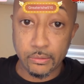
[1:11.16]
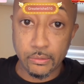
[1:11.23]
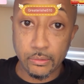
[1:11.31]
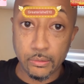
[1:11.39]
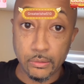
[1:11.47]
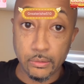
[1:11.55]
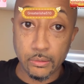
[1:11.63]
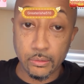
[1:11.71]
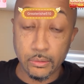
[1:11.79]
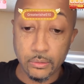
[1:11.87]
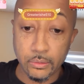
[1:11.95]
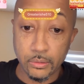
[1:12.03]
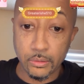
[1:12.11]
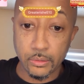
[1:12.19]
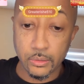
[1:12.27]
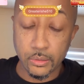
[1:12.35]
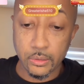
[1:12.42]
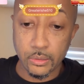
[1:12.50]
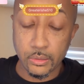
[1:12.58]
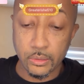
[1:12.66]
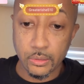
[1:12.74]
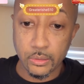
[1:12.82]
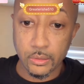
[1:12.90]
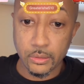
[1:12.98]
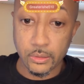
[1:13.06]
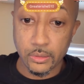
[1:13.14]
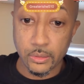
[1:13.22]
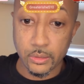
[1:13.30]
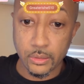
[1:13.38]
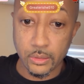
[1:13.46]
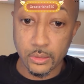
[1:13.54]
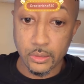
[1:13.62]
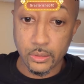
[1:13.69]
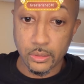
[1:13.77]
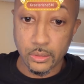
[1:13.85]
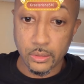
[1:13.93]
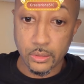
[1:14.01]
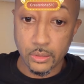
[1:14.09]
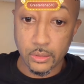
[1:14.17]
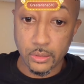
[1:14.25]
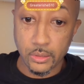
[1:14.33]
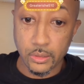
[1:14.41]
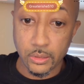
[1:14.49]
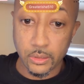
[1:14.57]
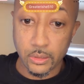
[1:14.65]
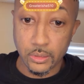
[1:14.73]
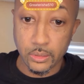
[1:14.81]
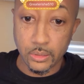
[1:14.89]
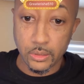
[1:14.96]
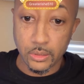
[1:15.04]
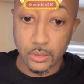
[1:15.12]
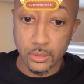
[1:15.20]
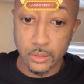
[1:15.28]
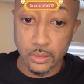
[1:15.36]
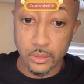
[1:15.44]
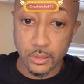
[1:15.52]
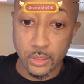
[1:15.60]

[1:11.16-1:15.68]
(no one is talking)